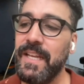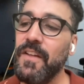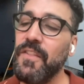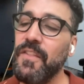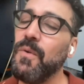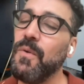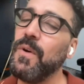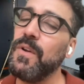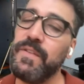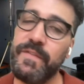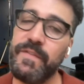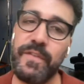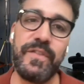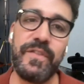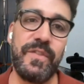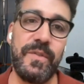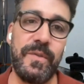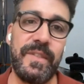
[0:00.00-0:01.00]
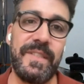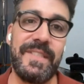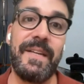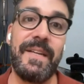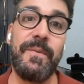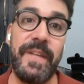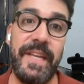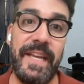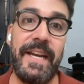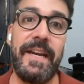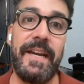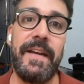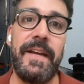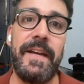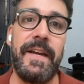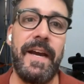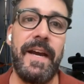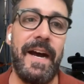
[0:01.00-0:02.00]
and all the wonderful students that we get
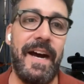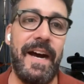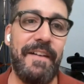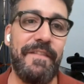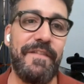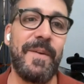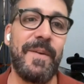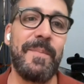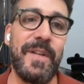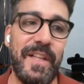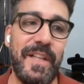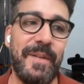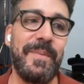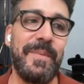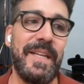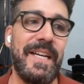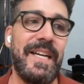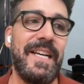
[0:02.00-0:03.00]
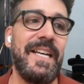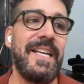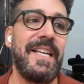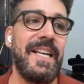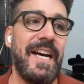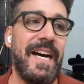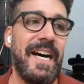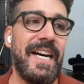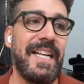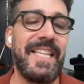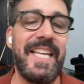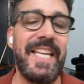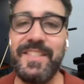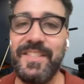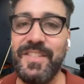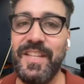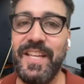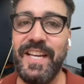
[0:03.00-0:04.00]
uh, from Colombia. Uh,
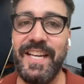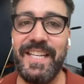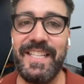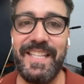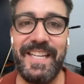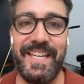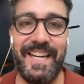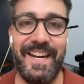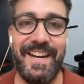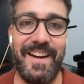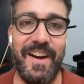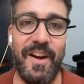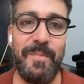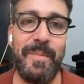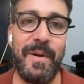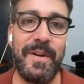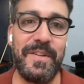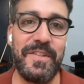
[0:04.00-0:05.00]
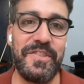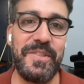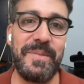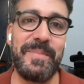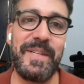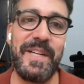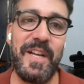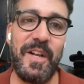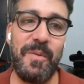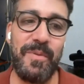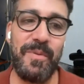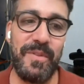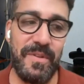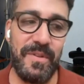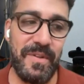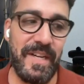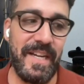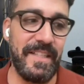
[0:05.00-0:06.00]
thanks to the, the our, our, partnership and help
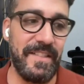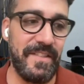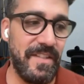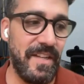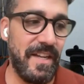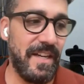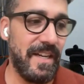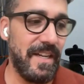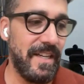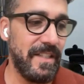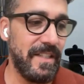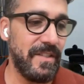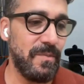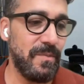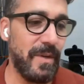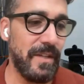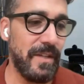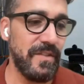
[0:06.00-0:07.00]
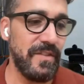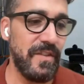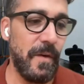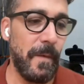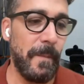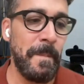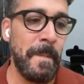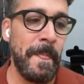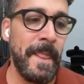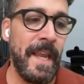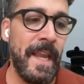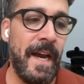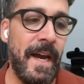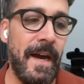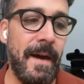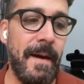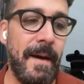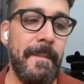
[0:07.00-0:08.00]
with you guys uh, as well. So
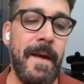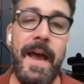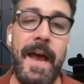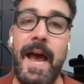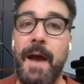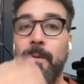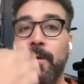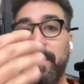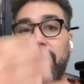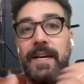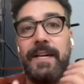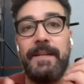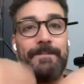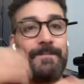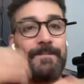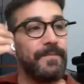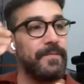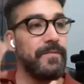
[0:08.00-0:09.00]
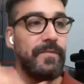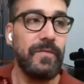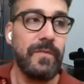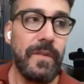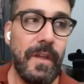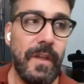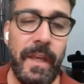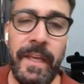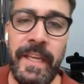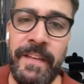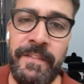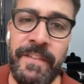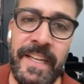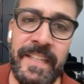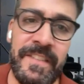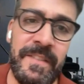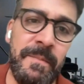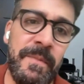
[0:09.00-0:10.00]
uh, I want to give you
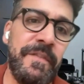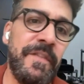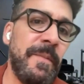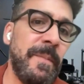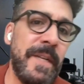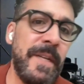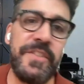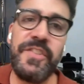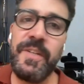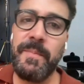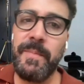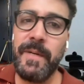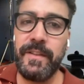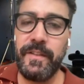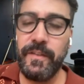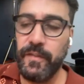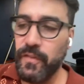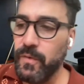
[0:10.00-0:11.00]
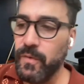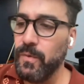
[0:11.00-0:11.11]
guys some information about the